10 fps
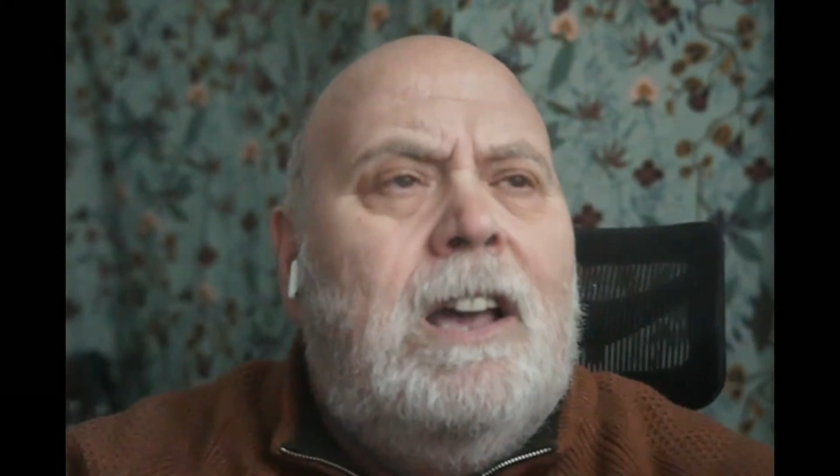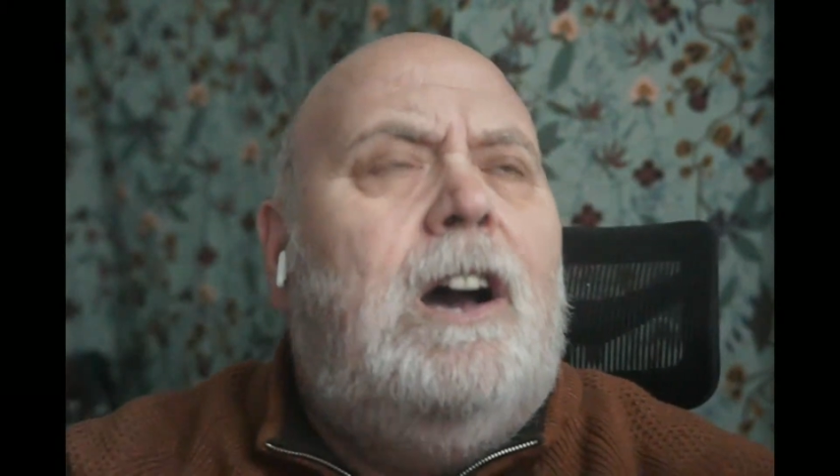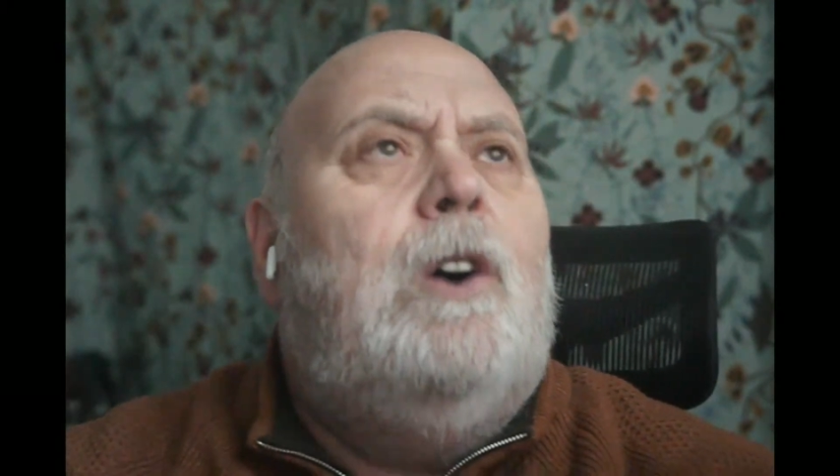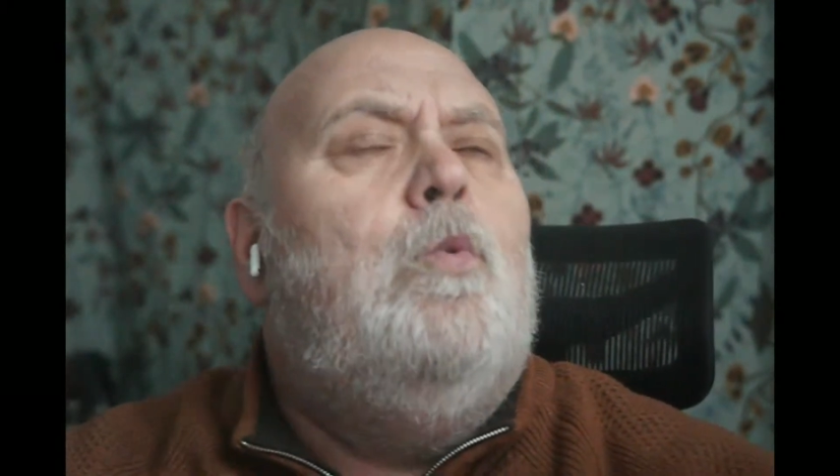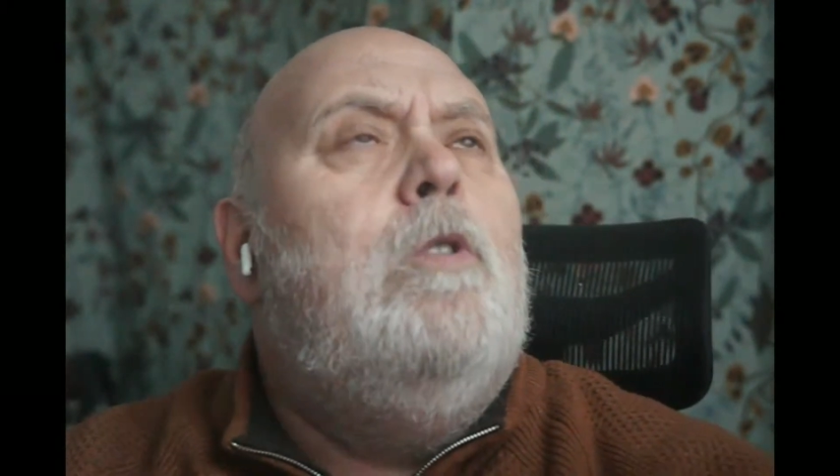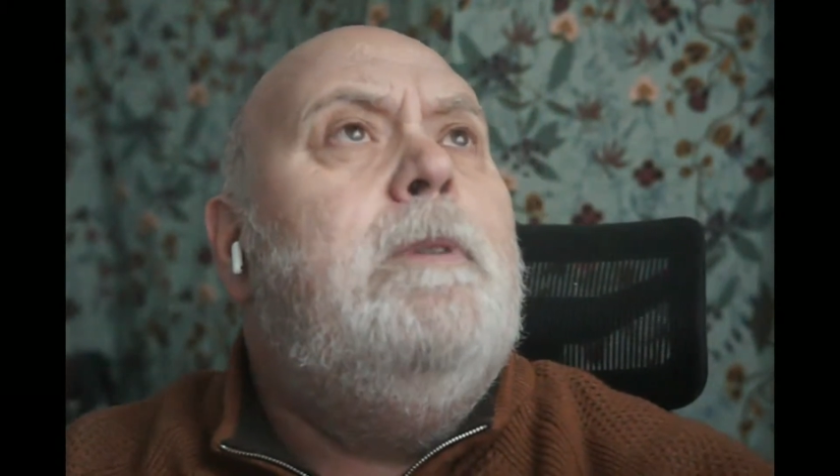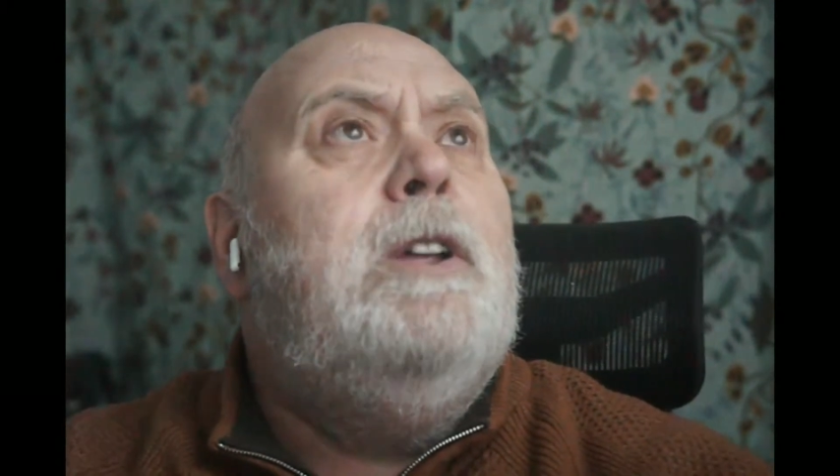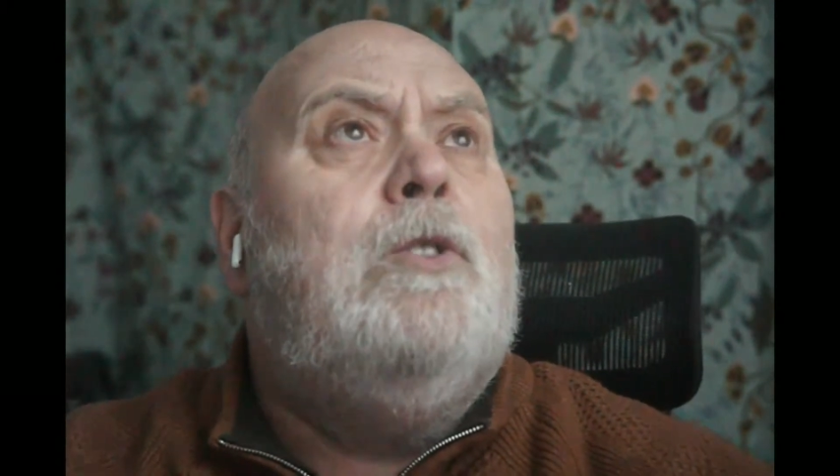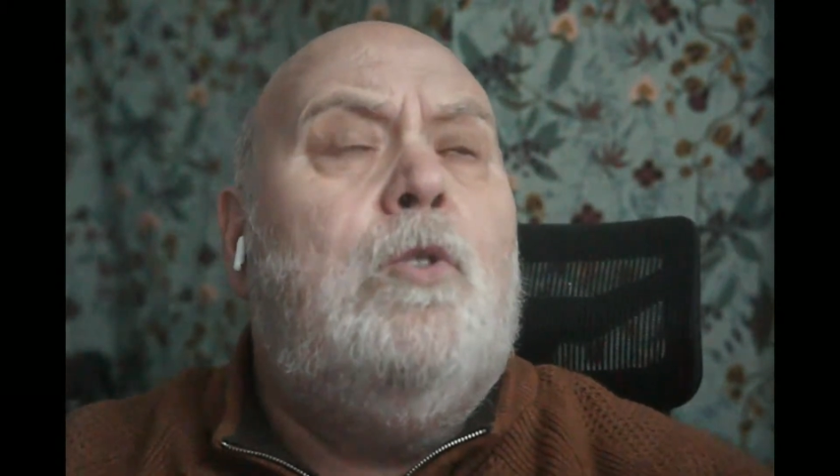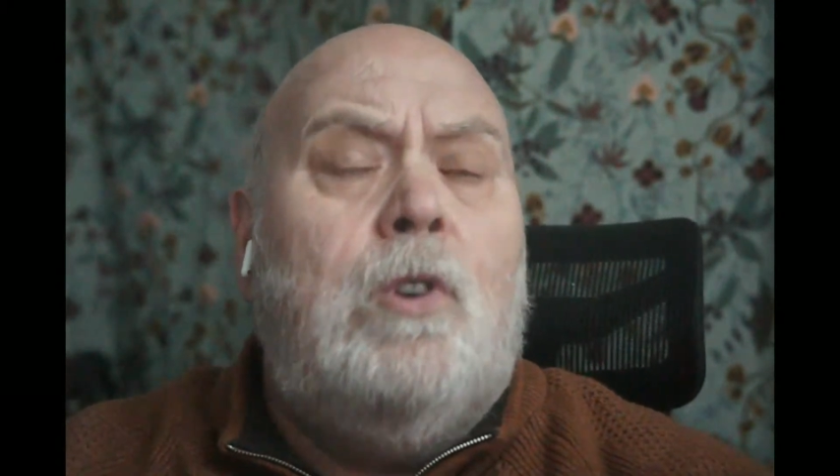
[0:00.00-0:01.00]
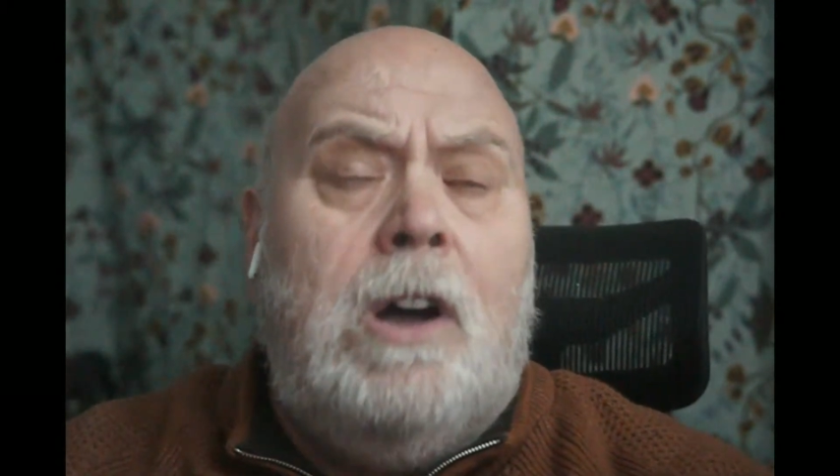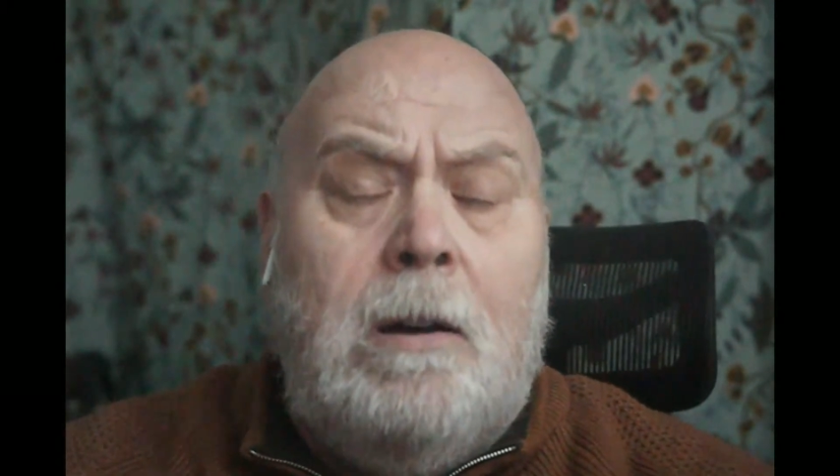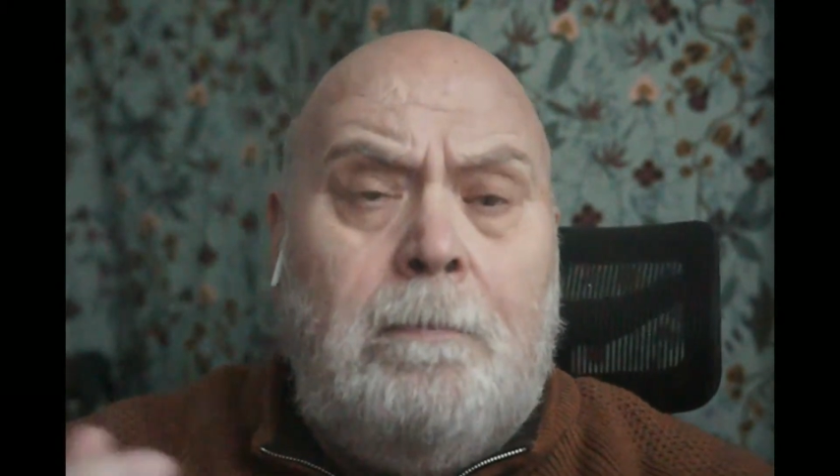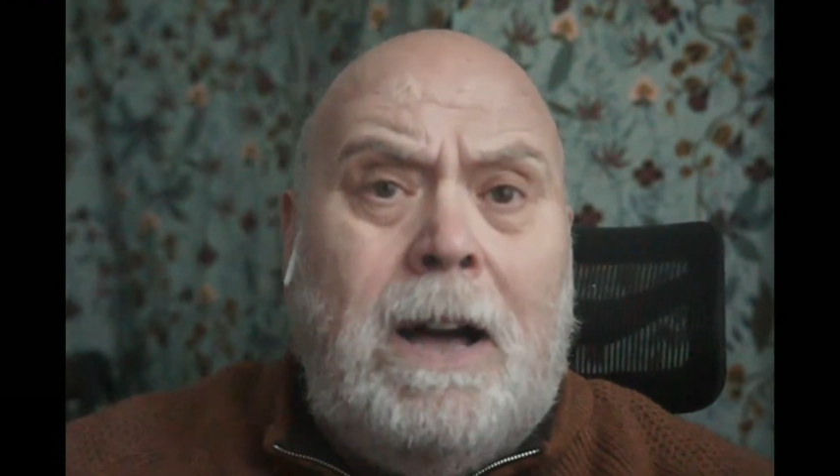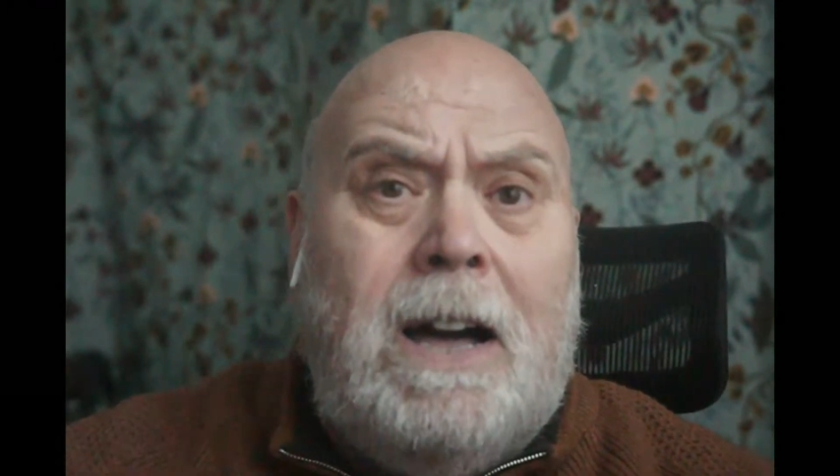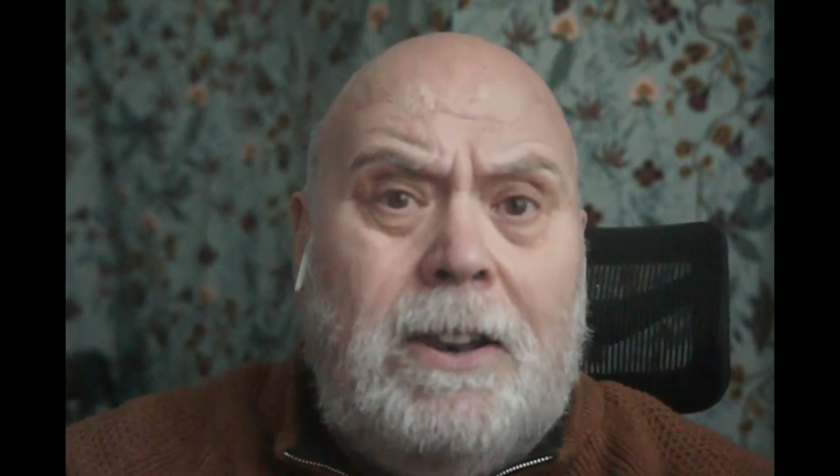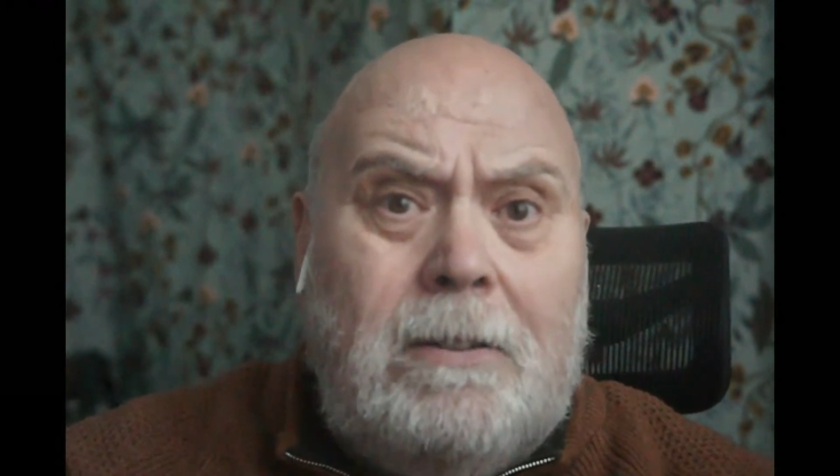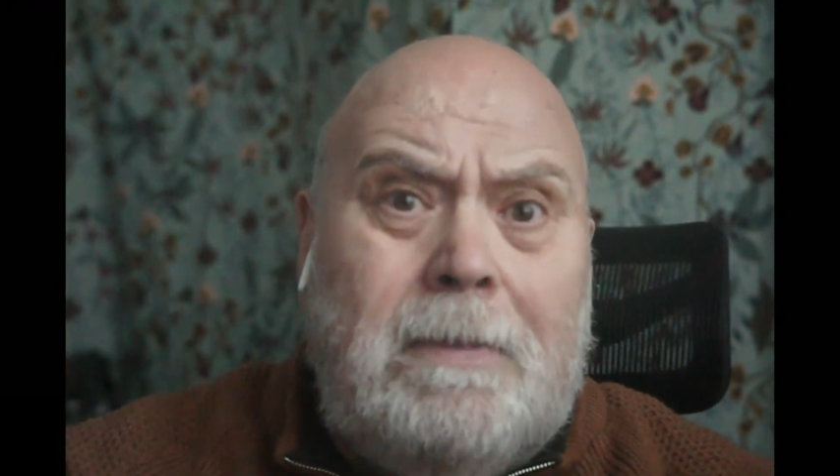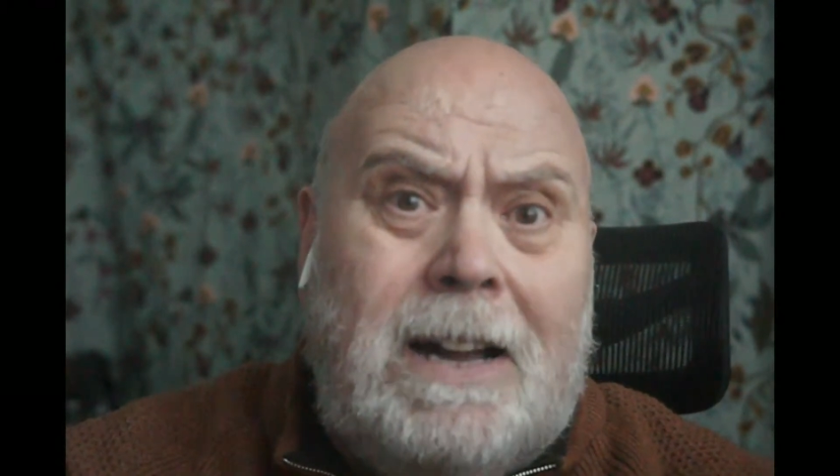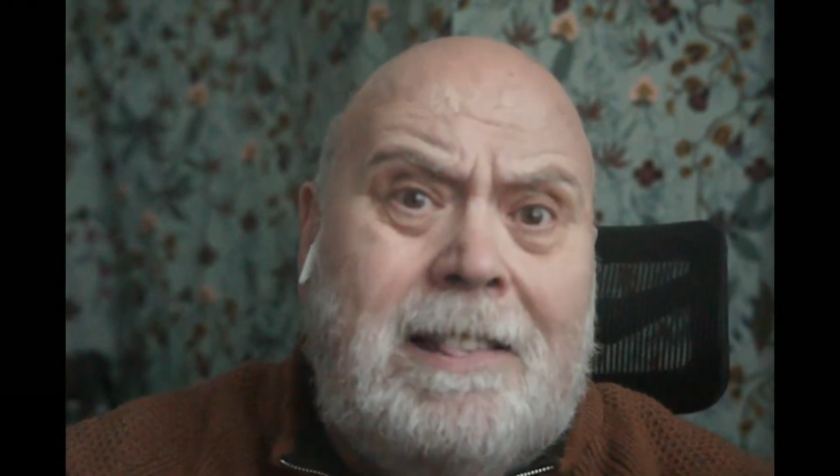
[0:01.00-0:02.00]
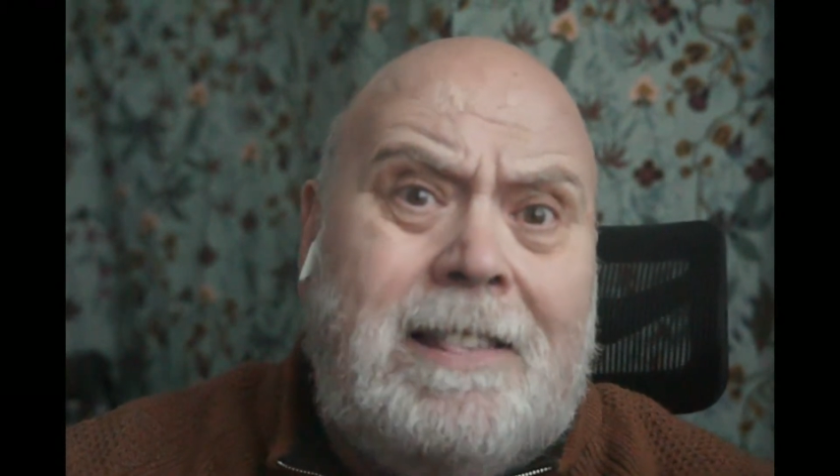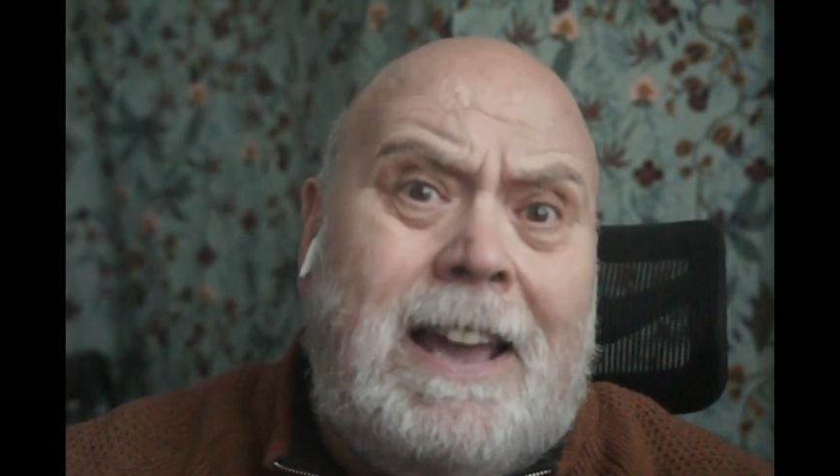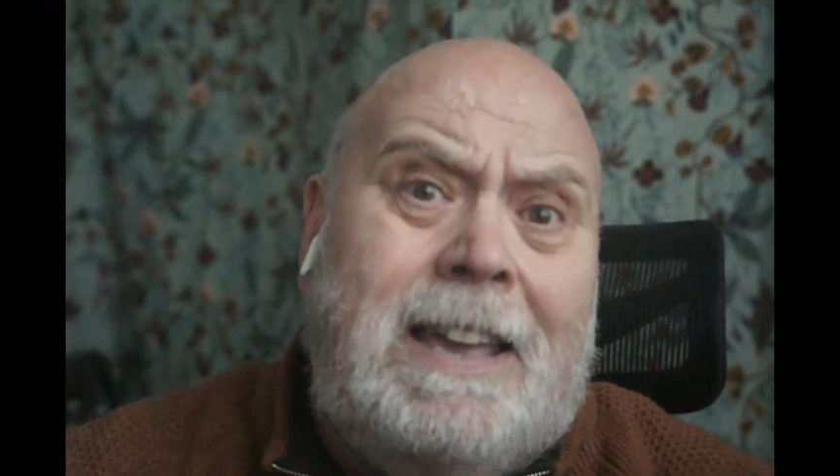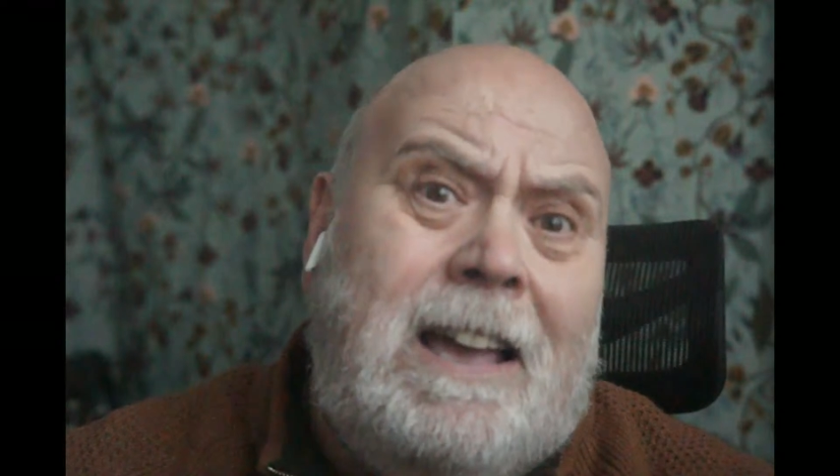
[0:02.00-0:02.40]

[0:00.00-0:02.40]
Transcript: A woman or her partner might say,